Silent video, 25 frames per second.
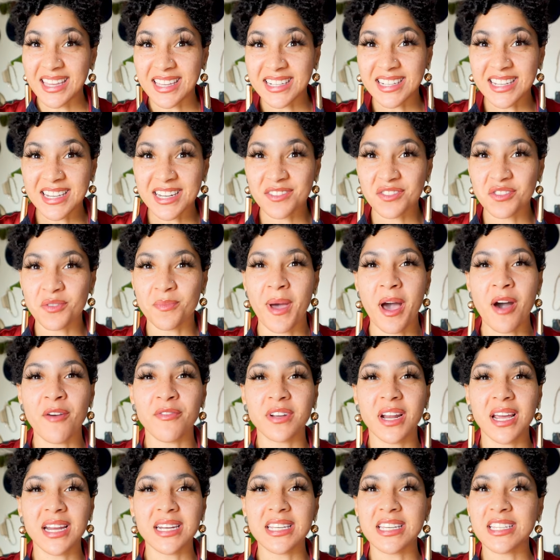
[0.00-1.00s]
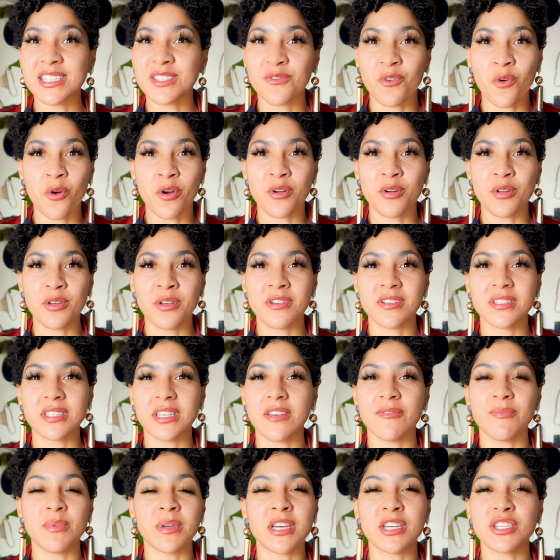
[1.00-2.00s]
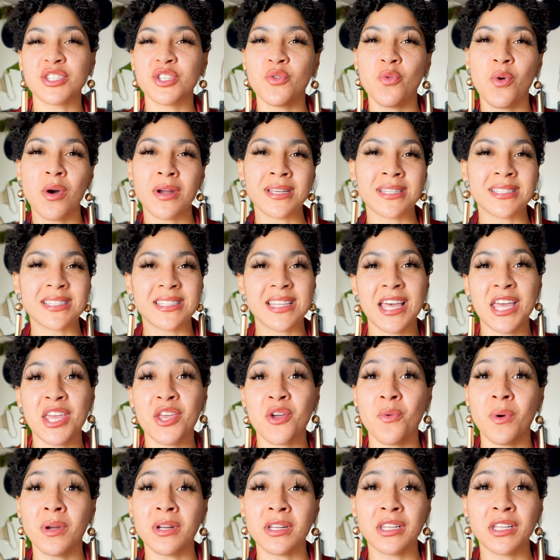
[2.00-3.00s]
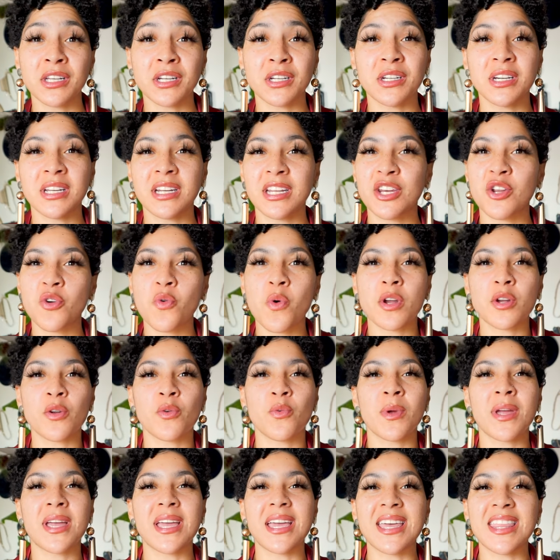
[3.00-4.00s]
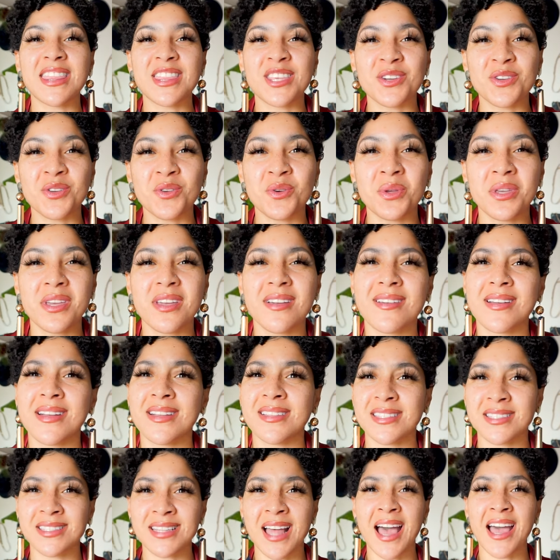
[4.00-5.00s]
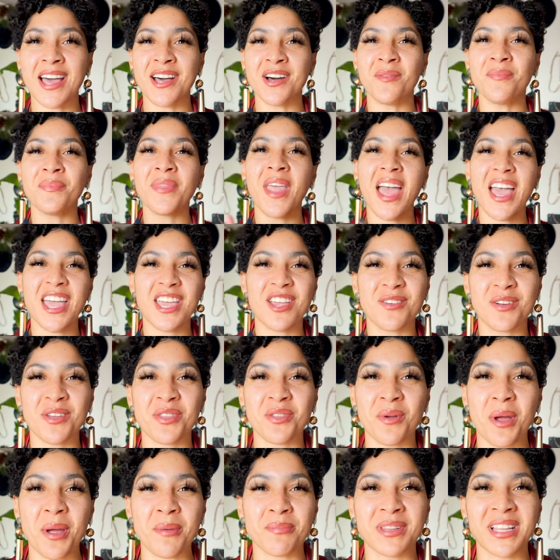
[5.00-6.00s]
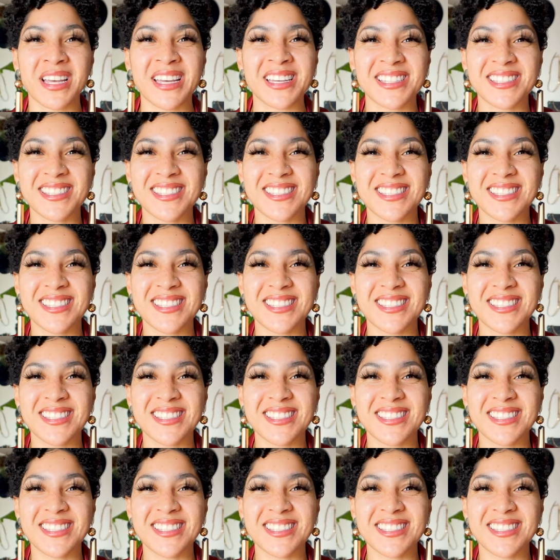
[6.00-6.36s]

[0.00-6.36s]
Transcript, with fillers: in need of some outfit ideas for New Year's Eve because you want to slay, you want to look good, and you want to ring in the new year in style, you're in the right place.